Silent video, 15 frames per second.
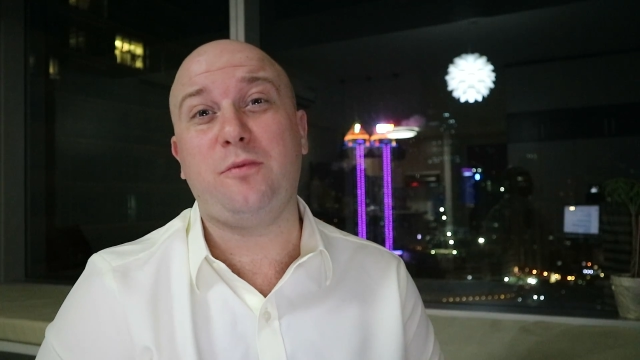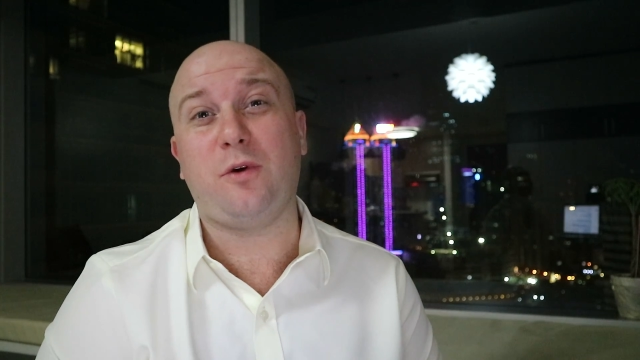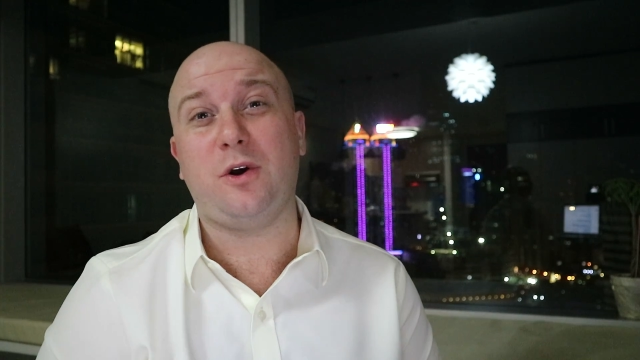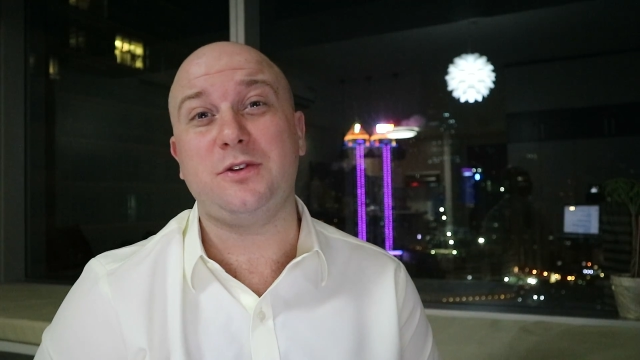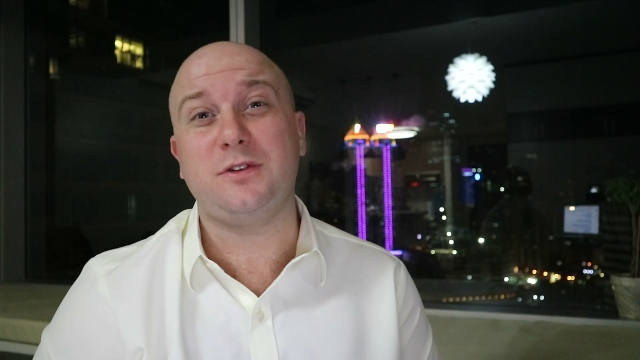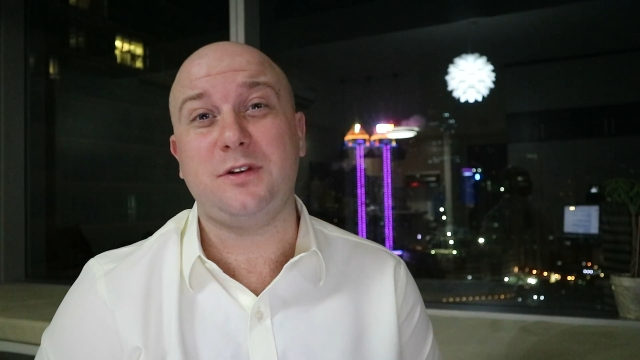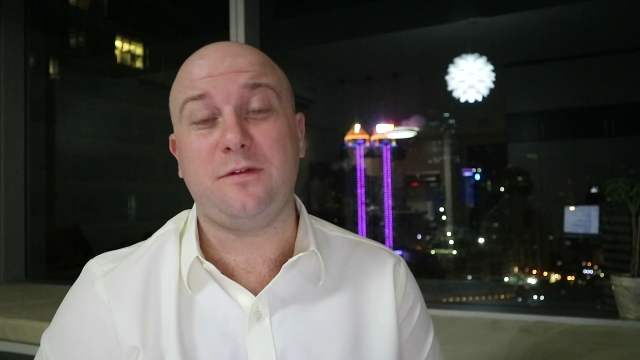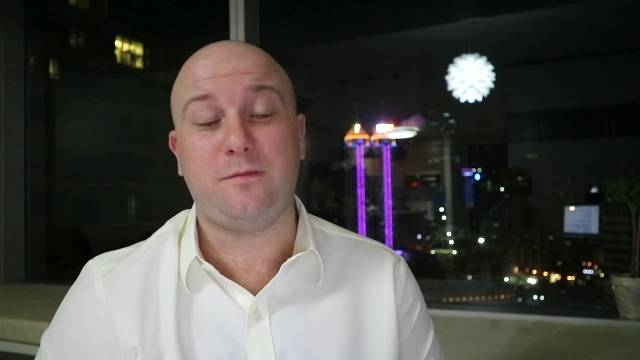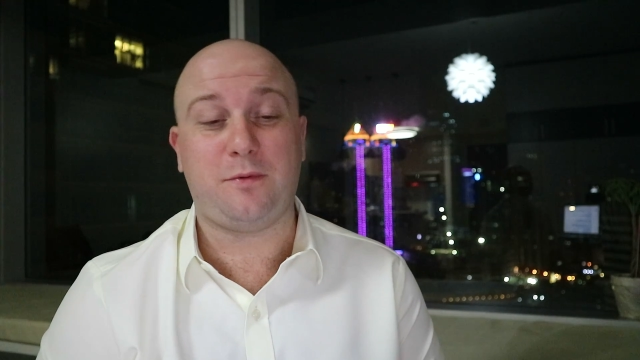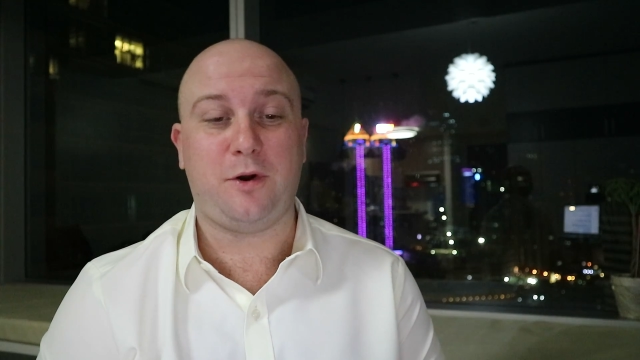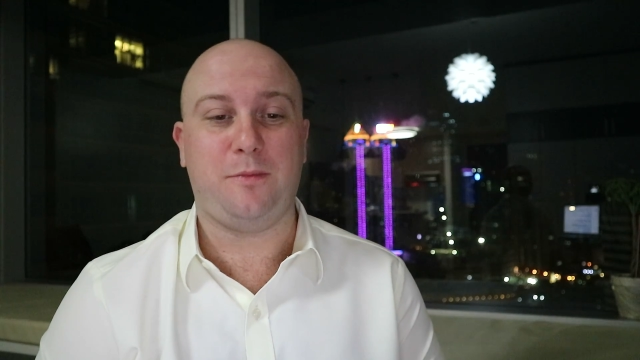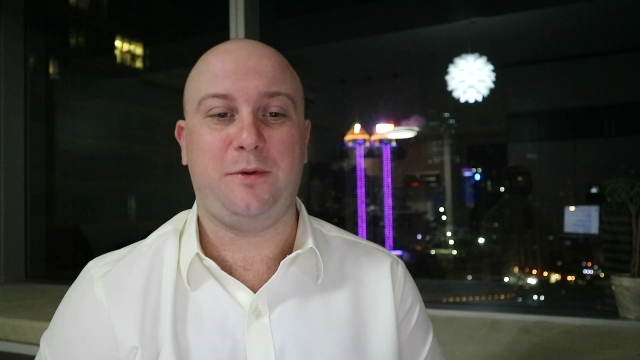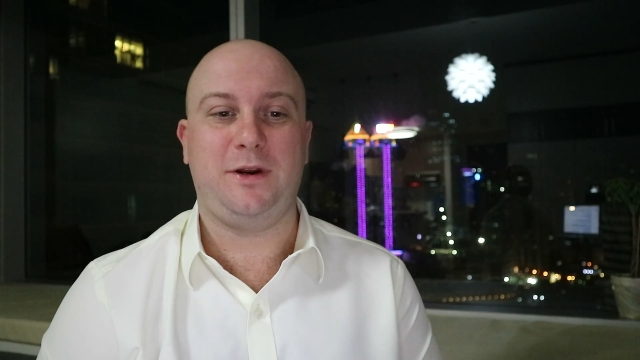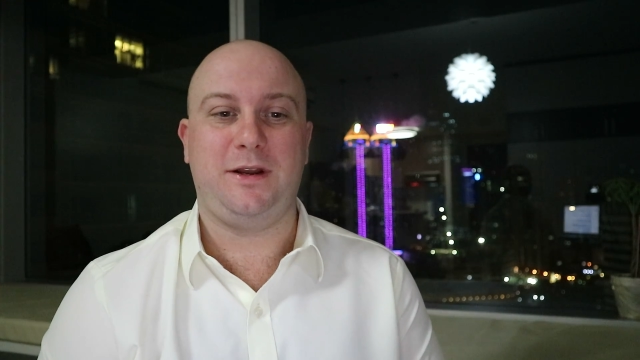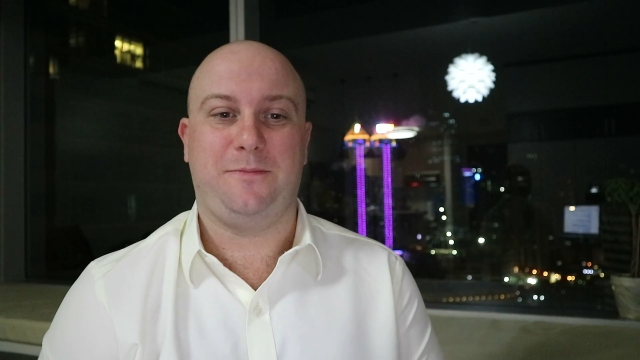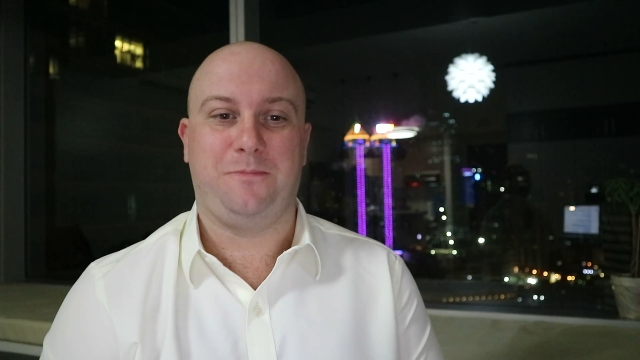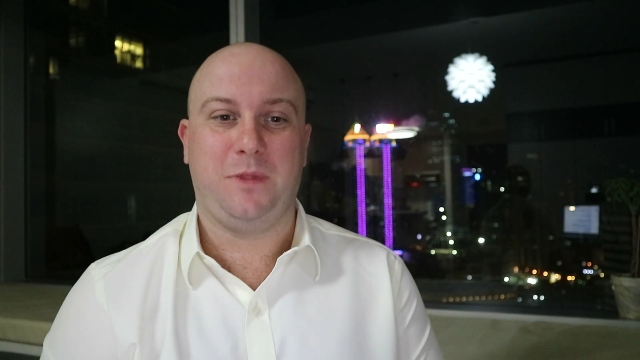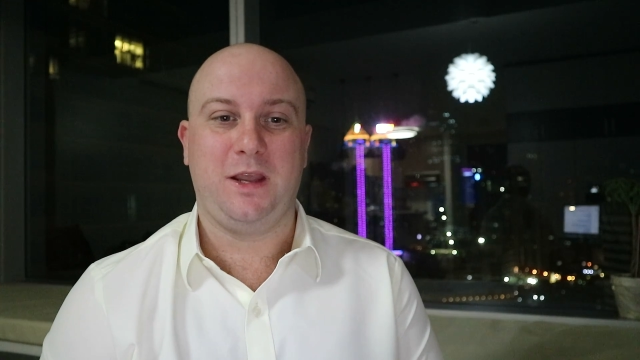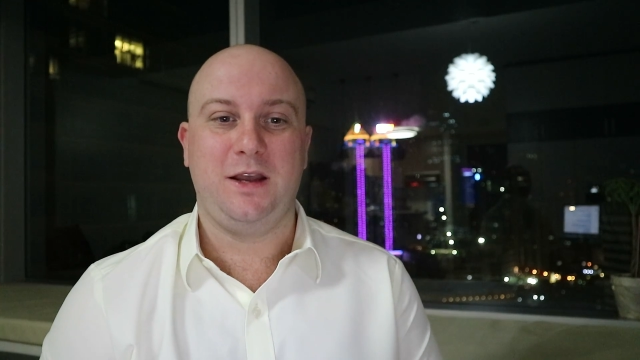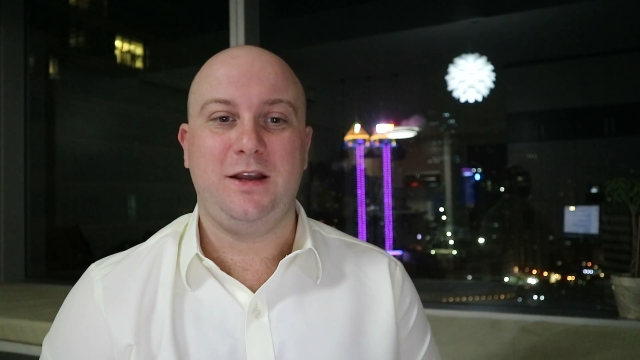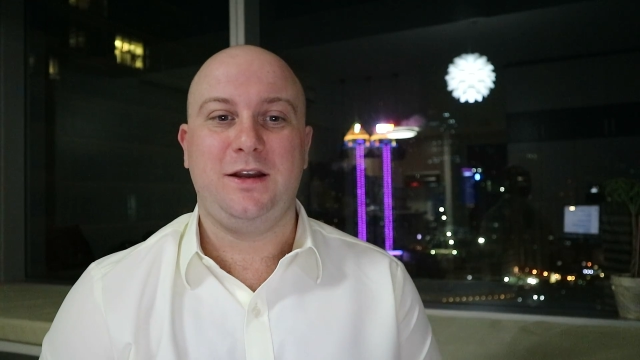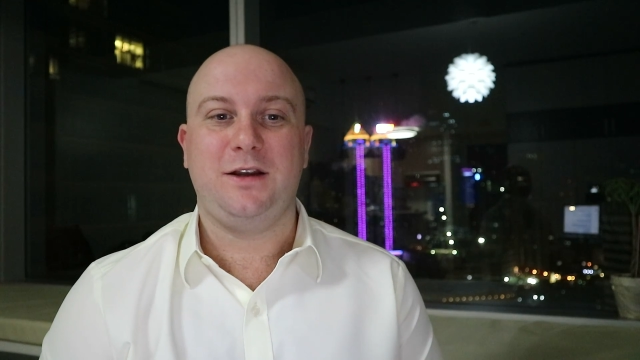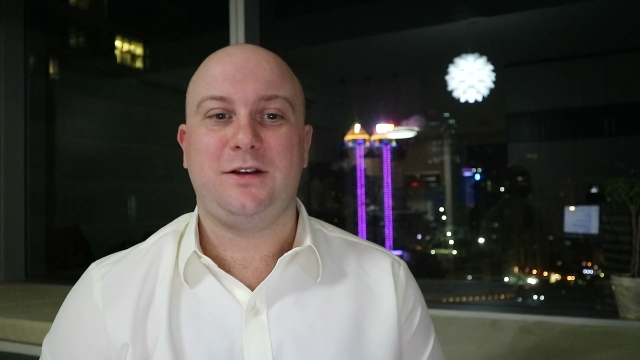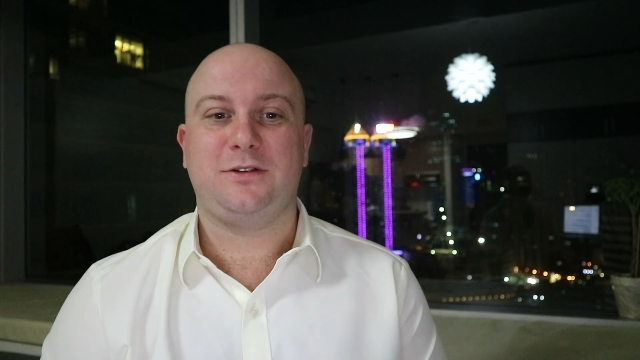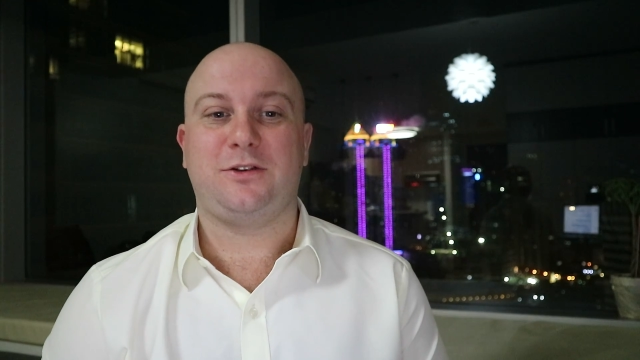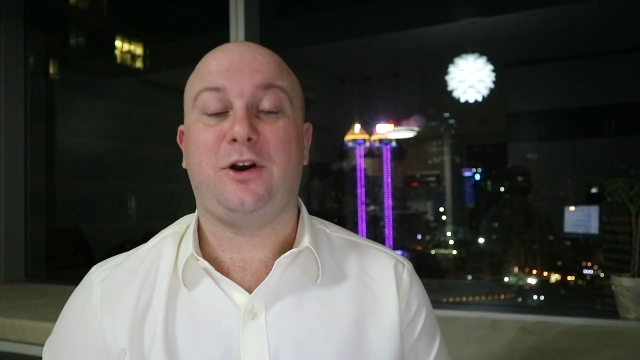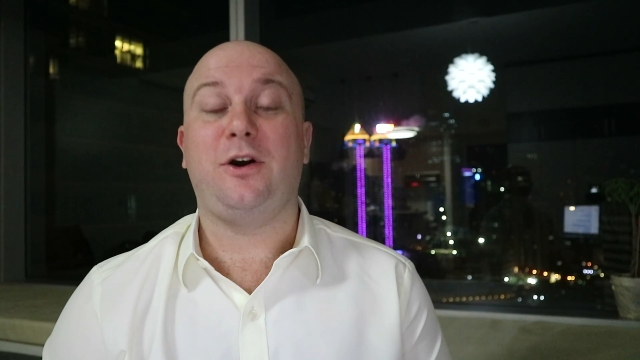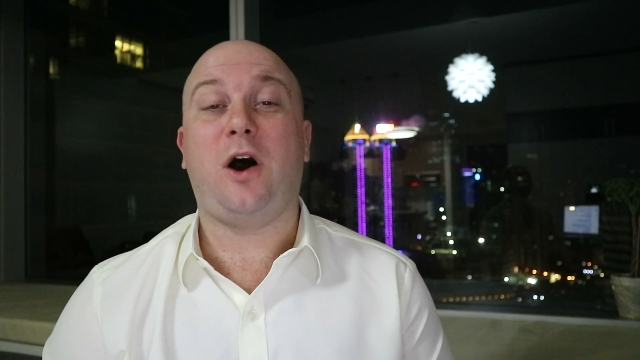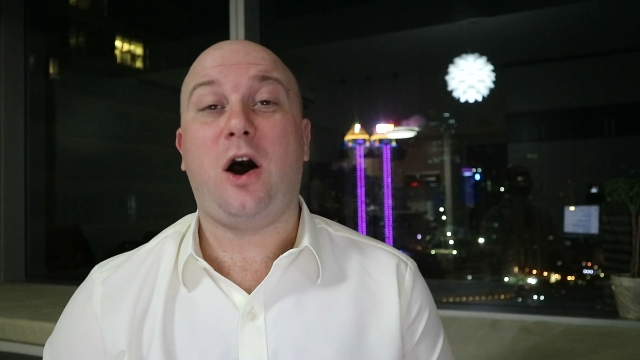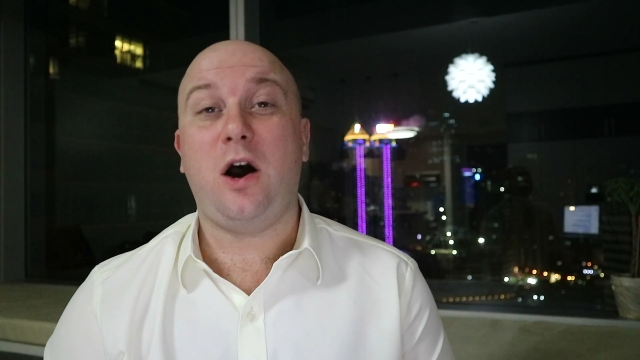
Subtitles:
positive property. So